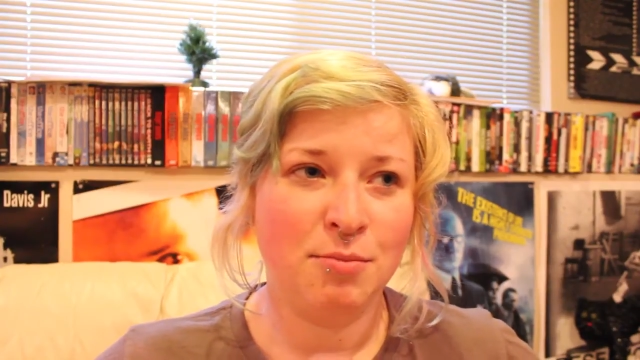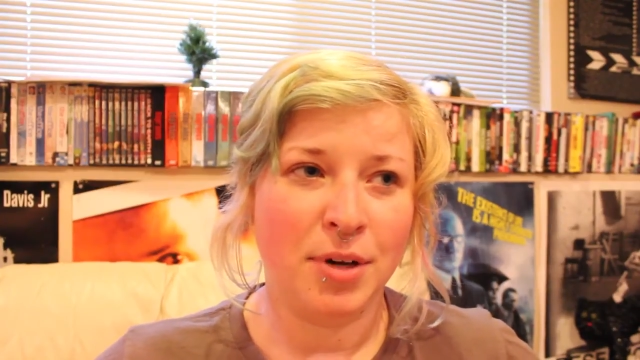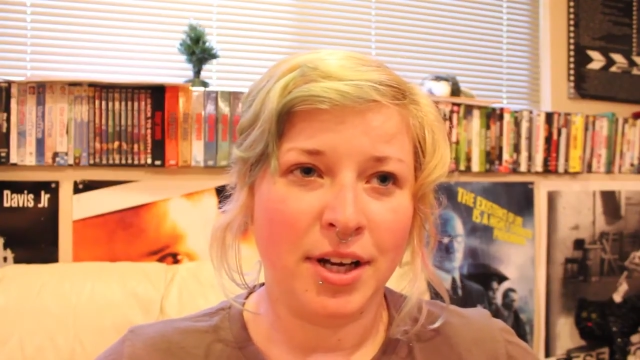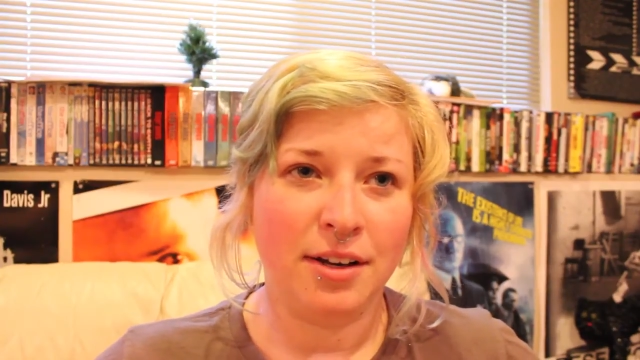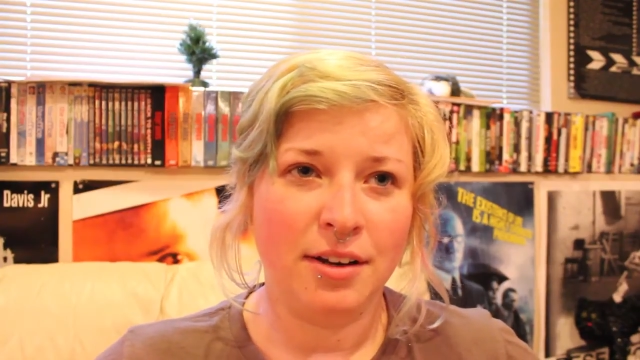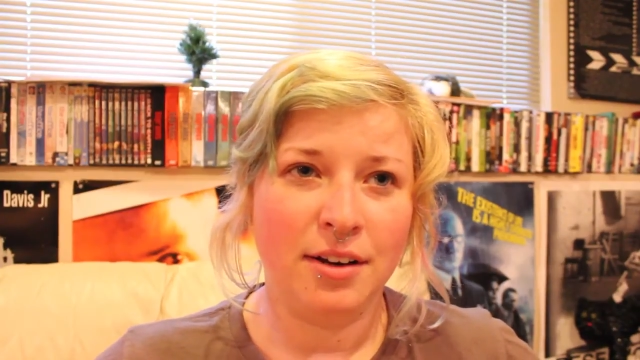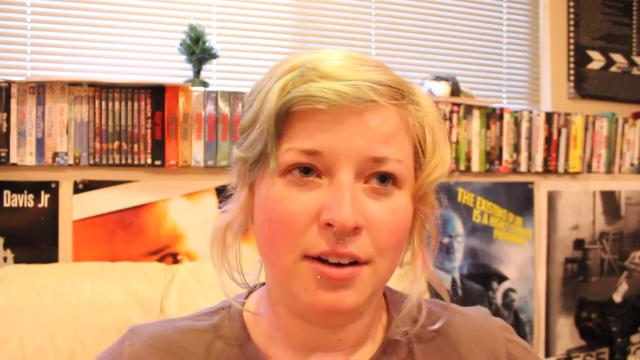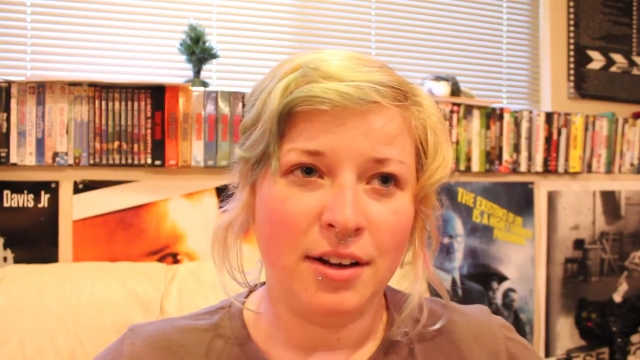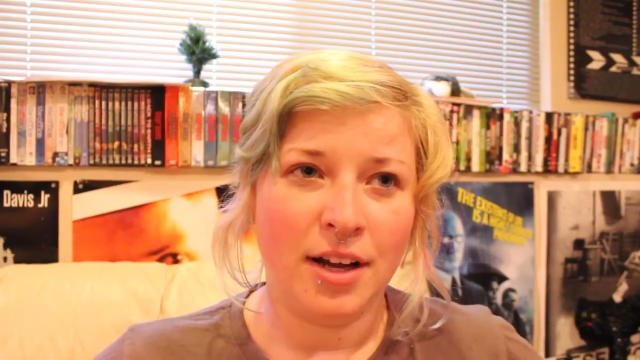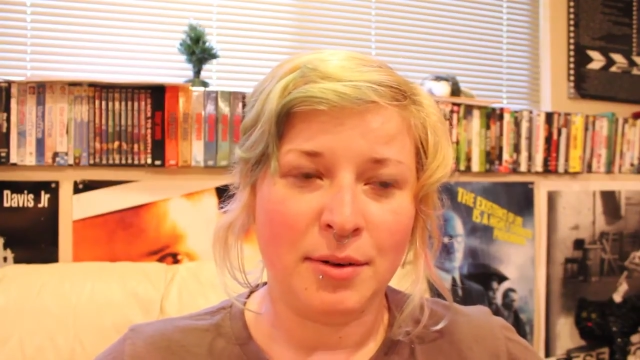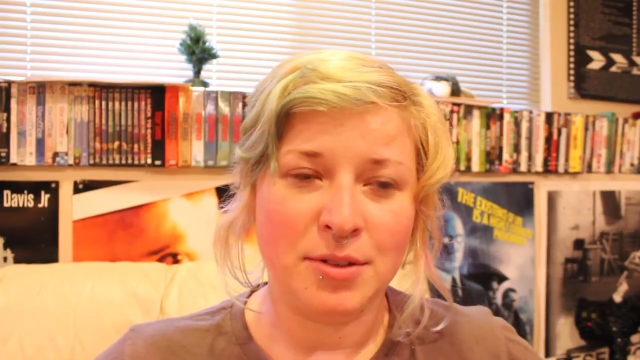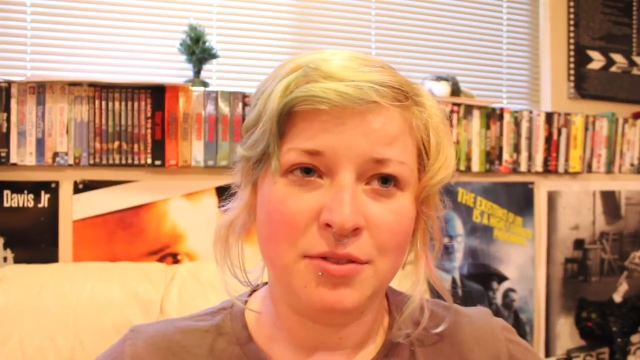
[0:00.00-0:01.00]
But
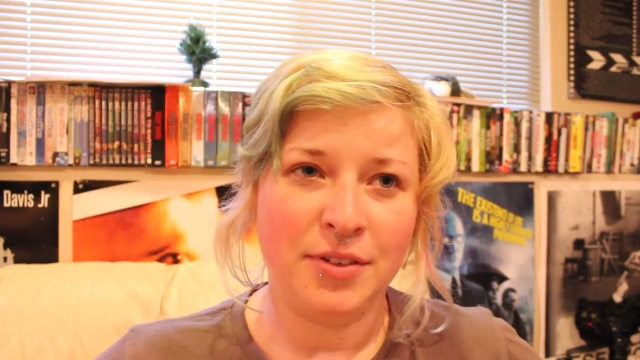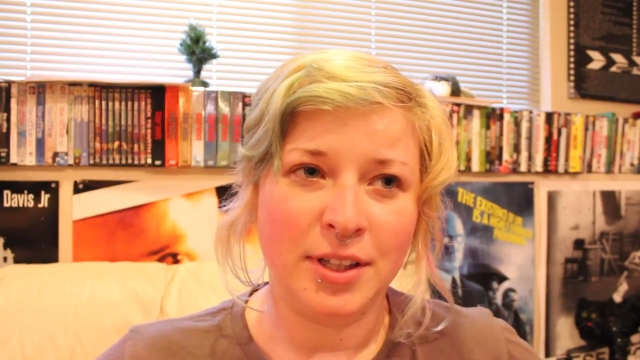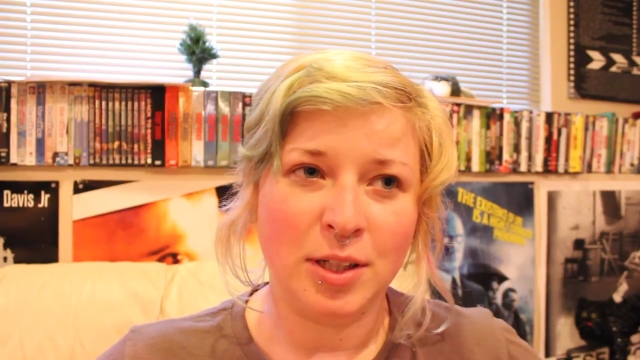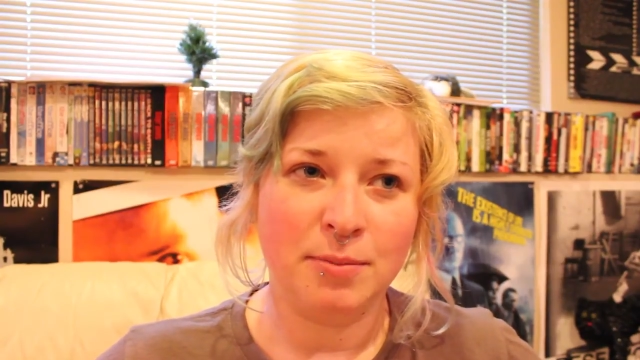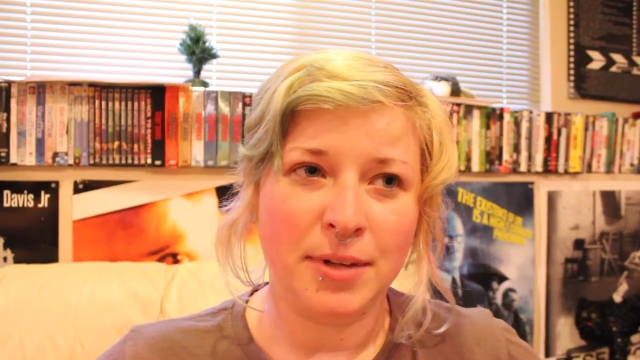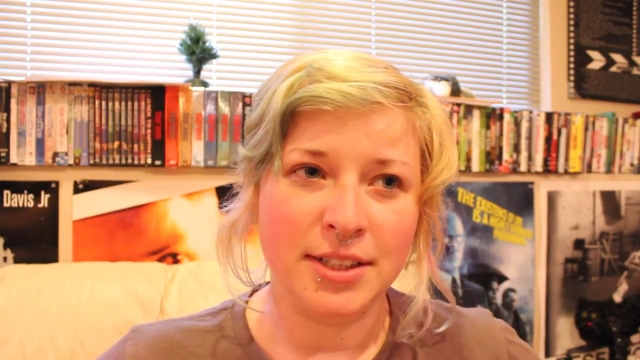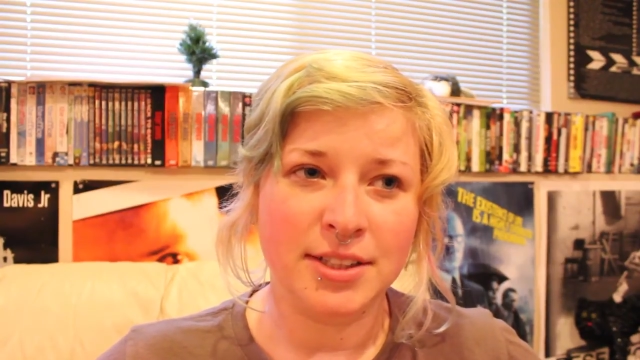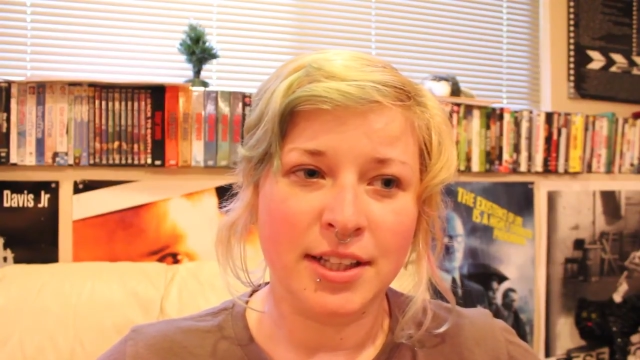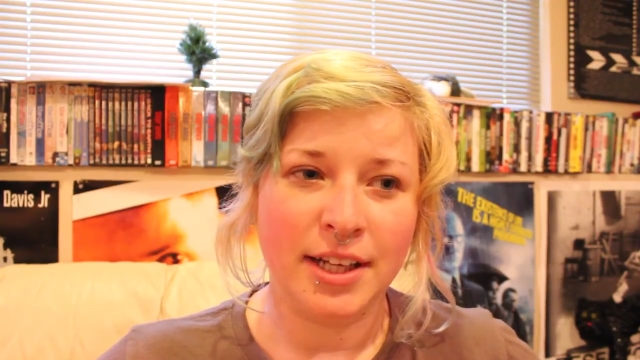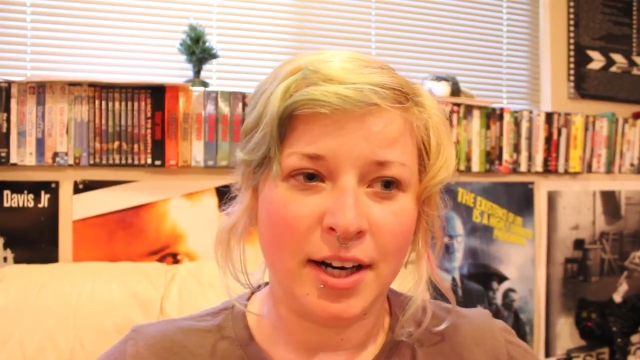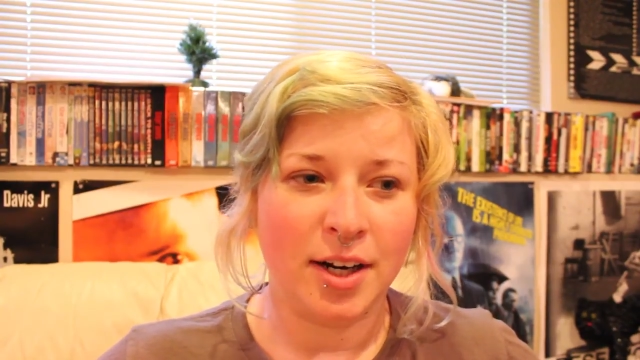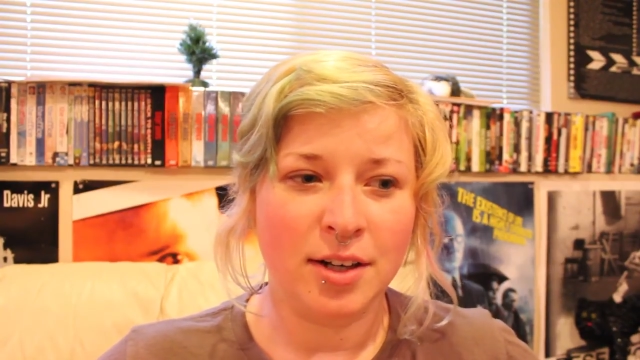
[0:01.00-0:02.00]
I was feeling a buzz in
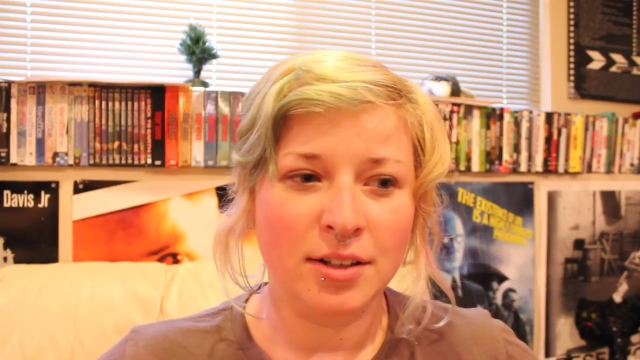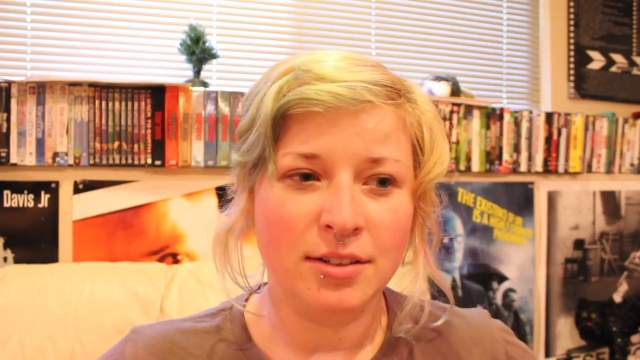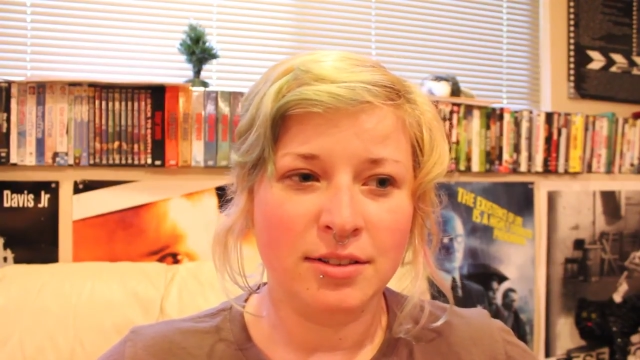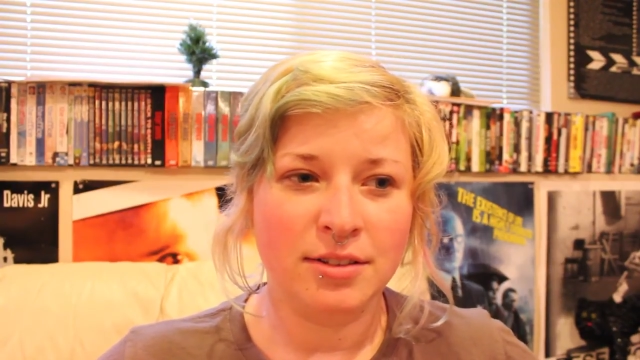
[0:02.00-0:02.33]
the air